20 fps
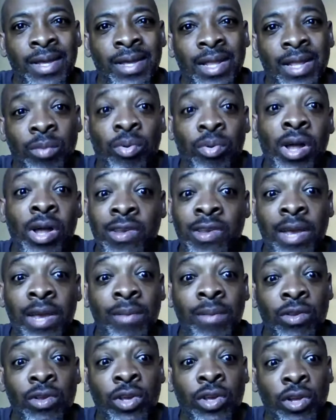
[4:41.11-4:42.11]
LeBron
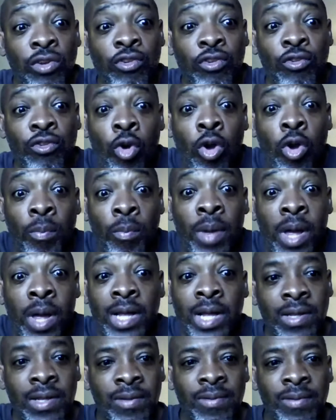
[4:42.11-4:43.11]
James is a good, strong
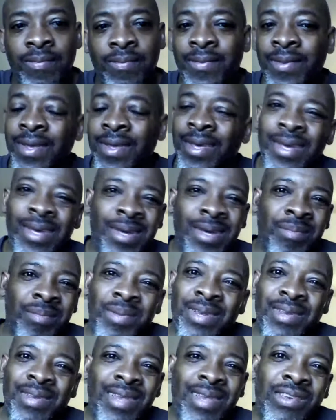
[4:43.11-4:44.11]
buck.
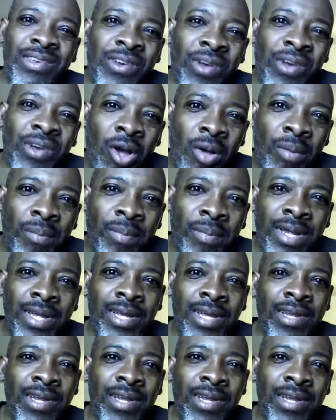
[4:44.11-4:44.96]
But he's not charming.